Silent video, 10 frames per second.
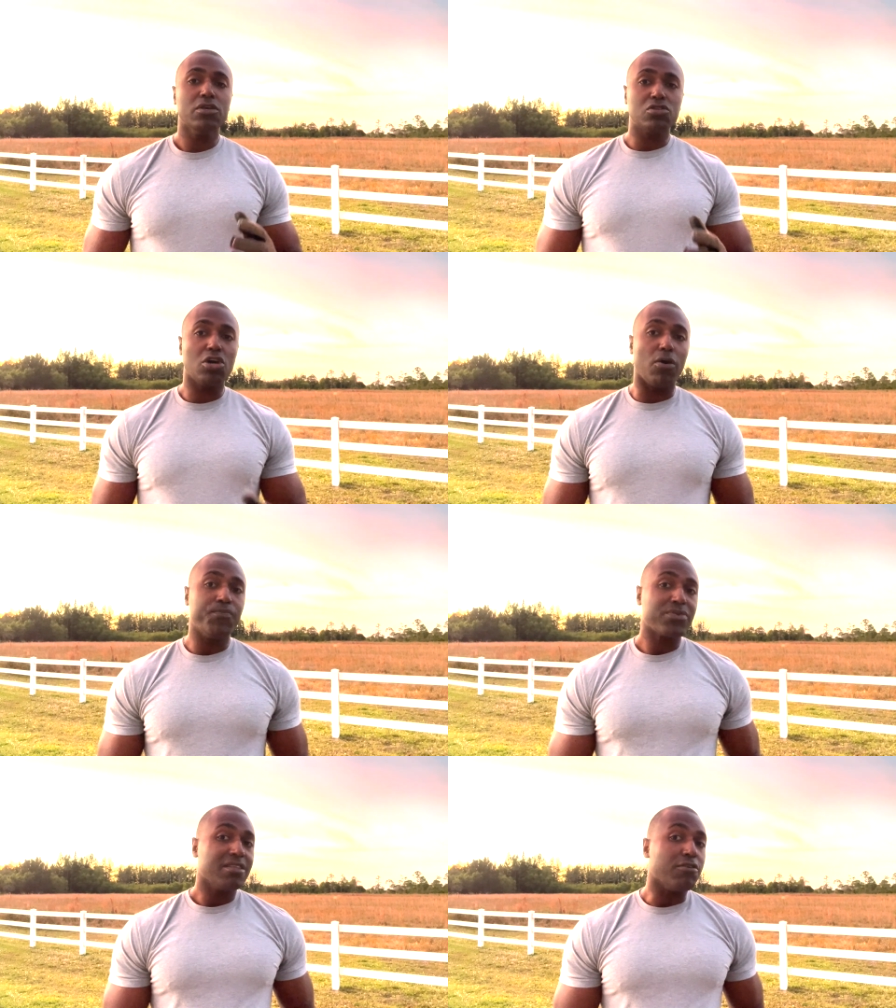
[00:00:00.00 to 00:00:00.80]
So
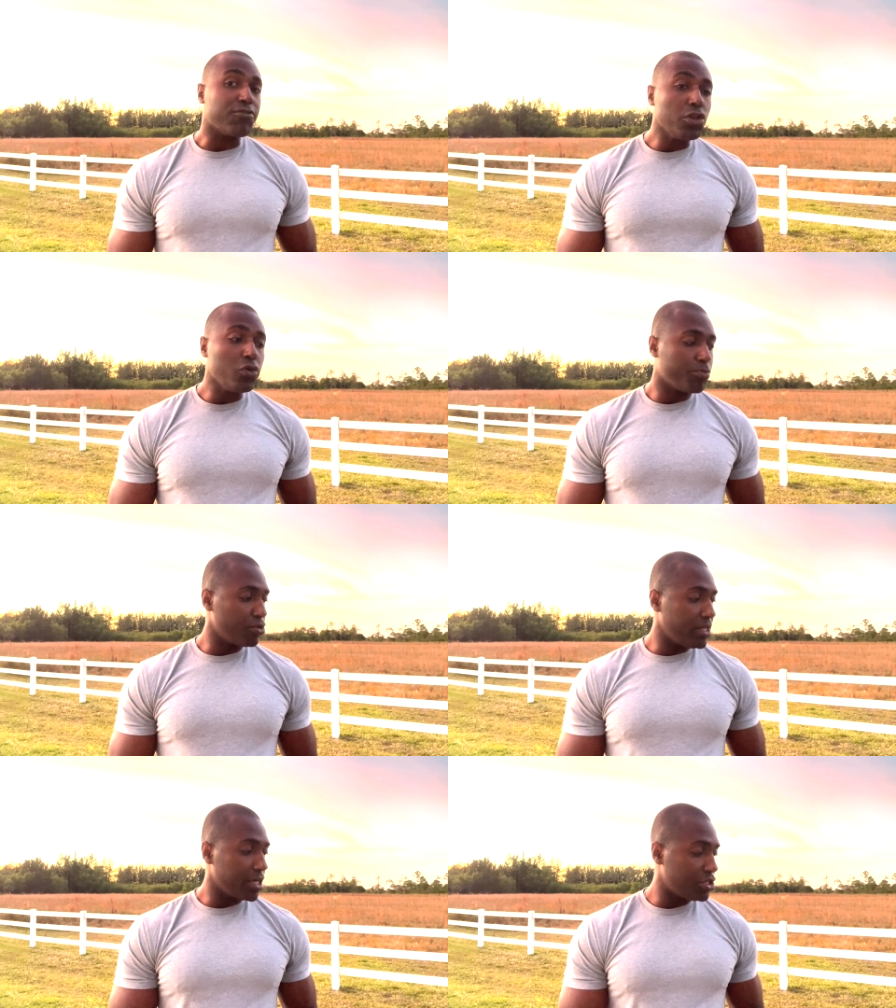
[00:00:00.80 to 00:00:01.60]
the fluid
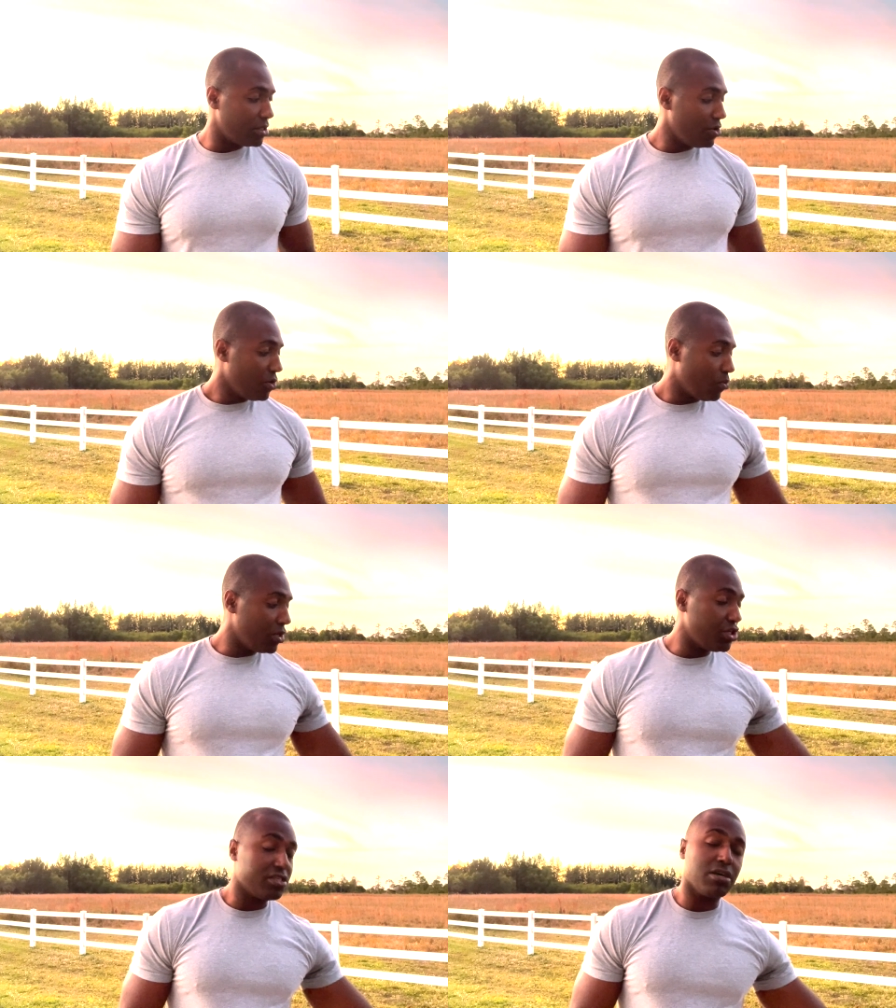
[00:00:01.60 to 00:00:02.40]
protection,
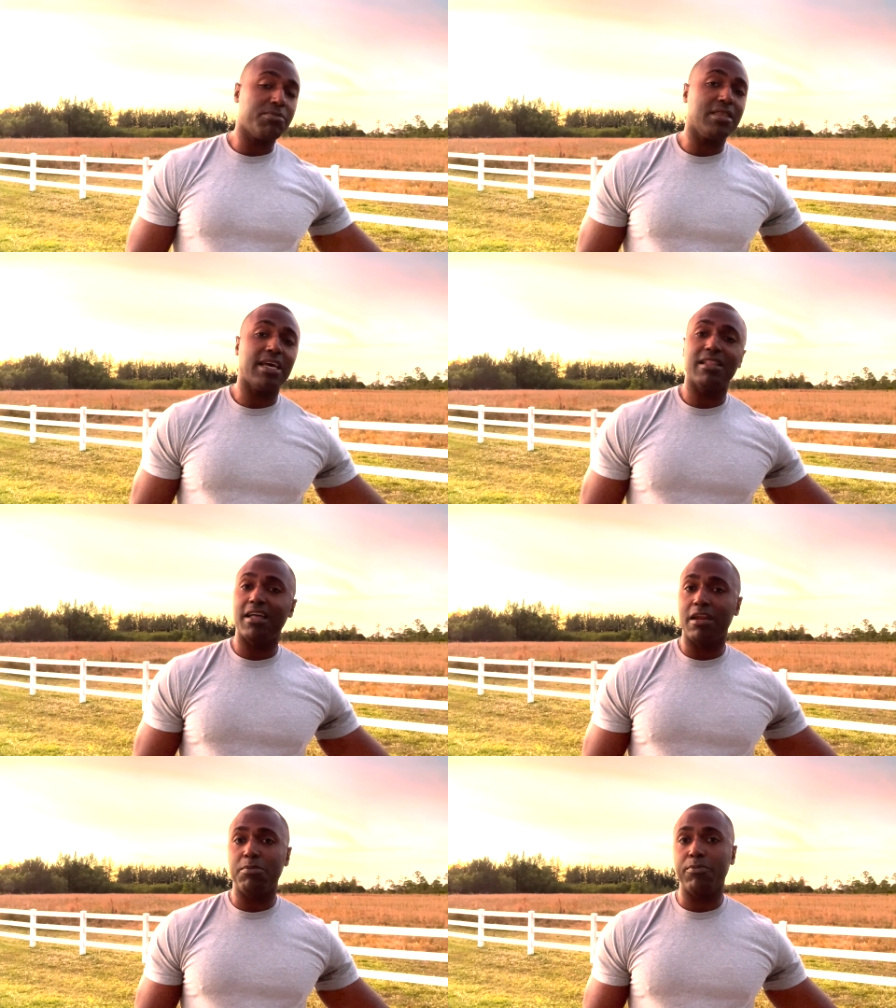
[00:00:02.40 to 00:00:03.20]
which is something that a
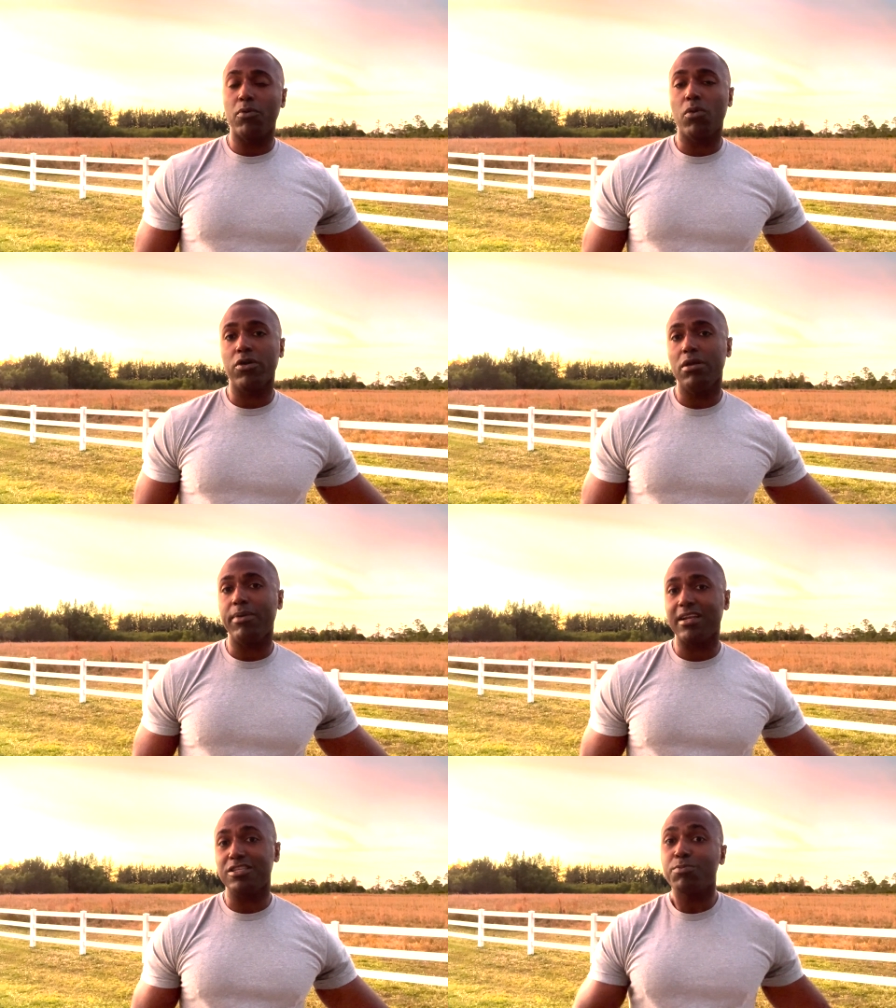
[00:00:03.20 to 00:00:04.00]
lot of people worry
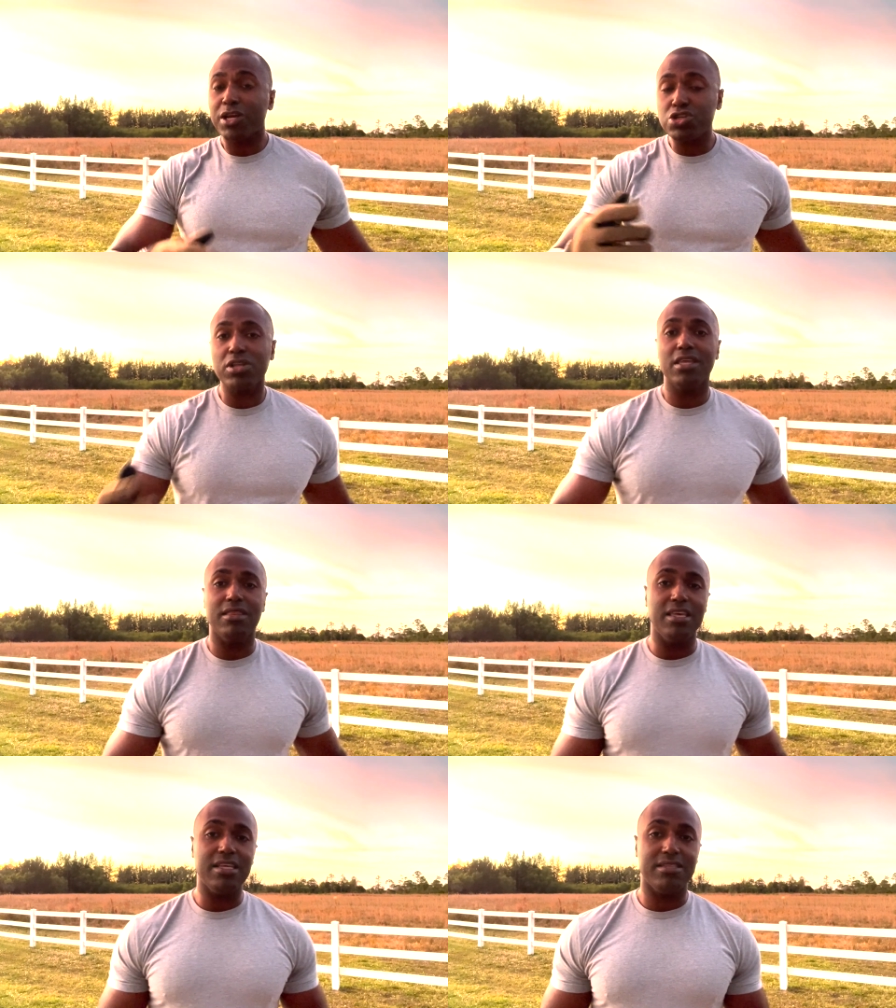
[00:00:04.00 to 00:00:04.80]
about, especially
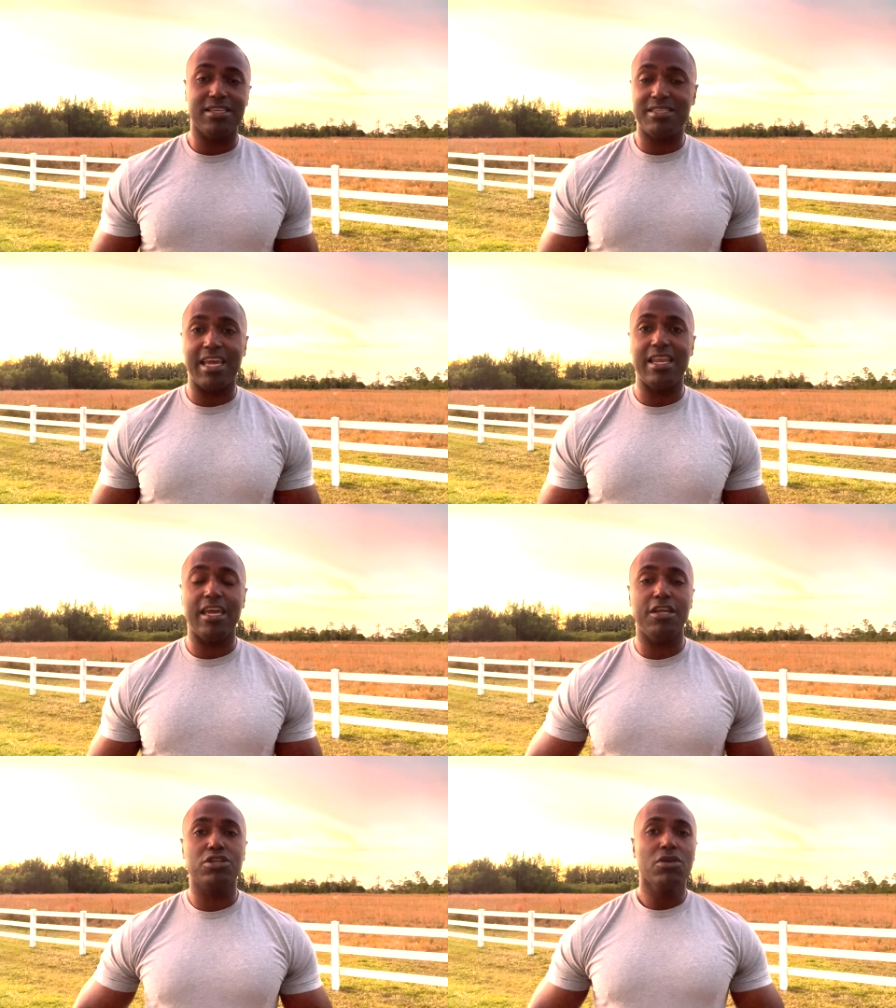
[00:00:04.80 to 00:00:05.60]
in the, this day and
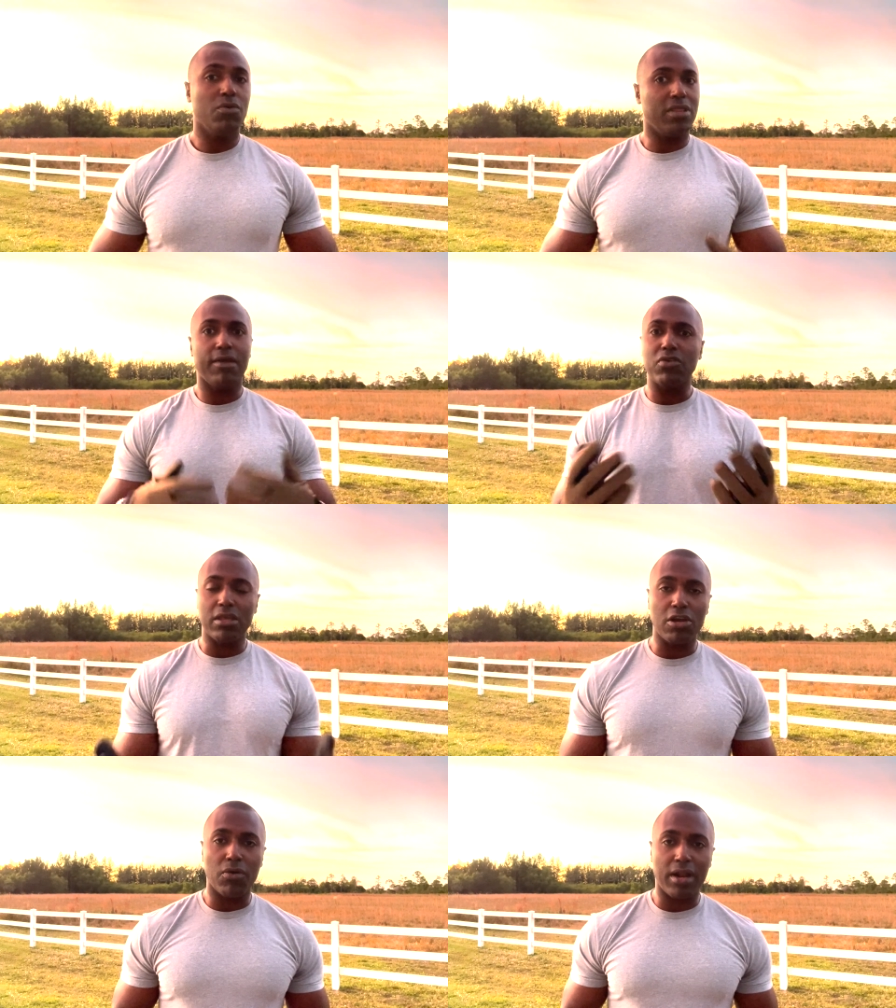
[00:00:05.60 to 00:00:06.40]
age with
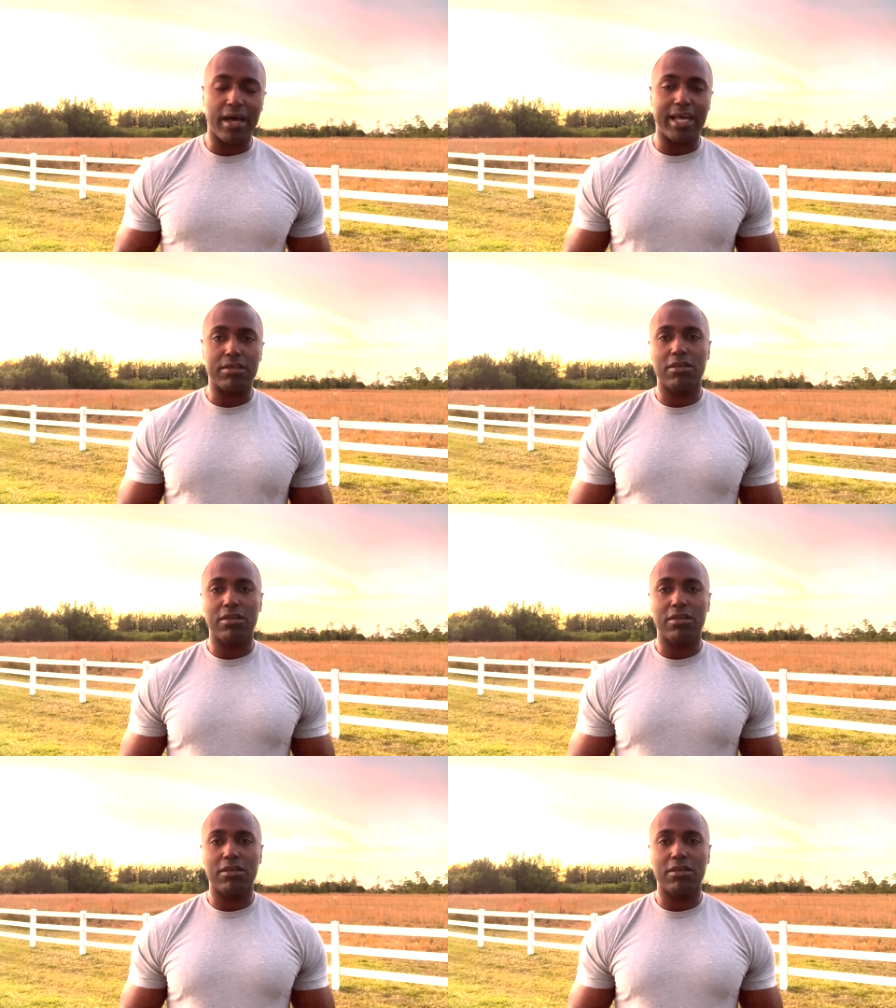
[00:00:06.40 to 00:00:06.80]
everything going on out